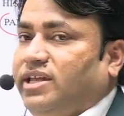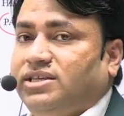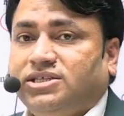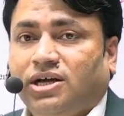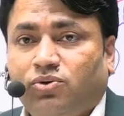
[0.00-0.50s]

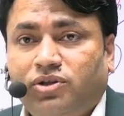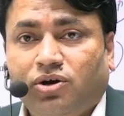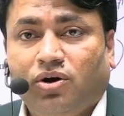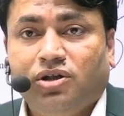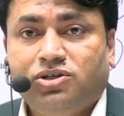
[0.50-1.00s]
how they
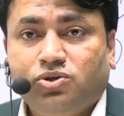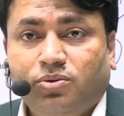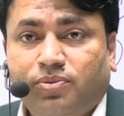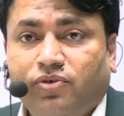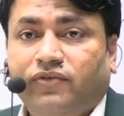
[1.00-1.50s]
also
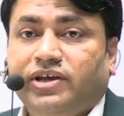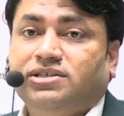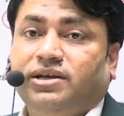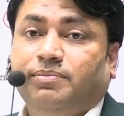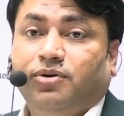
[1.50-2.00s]
prove as
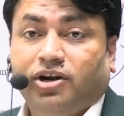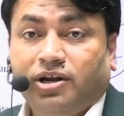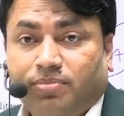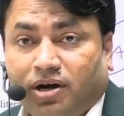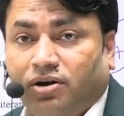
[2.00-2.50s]
important
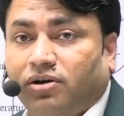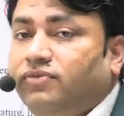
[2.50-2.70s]
part of